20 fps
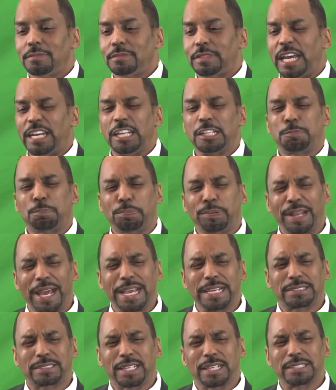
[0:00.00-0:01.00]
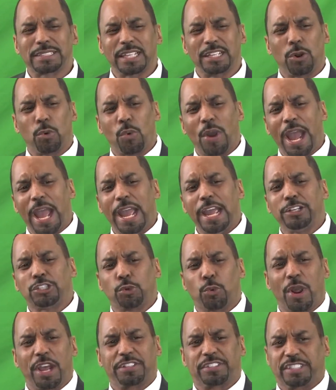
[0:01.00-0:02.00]
that He's placed us in a way to
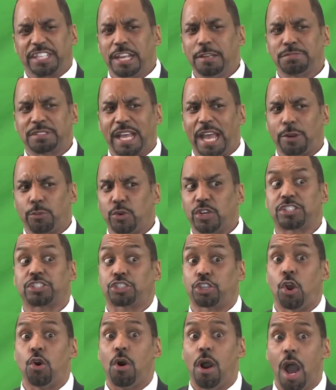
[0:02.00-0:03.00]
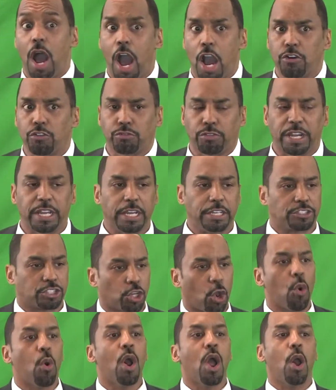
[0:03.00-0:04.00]
where it seems like we're so hungry and
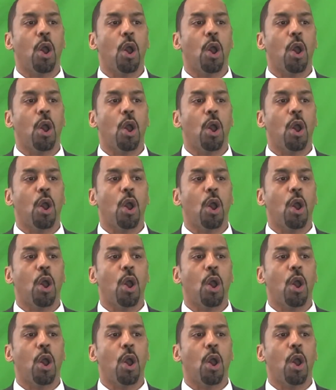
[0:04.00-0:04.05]
so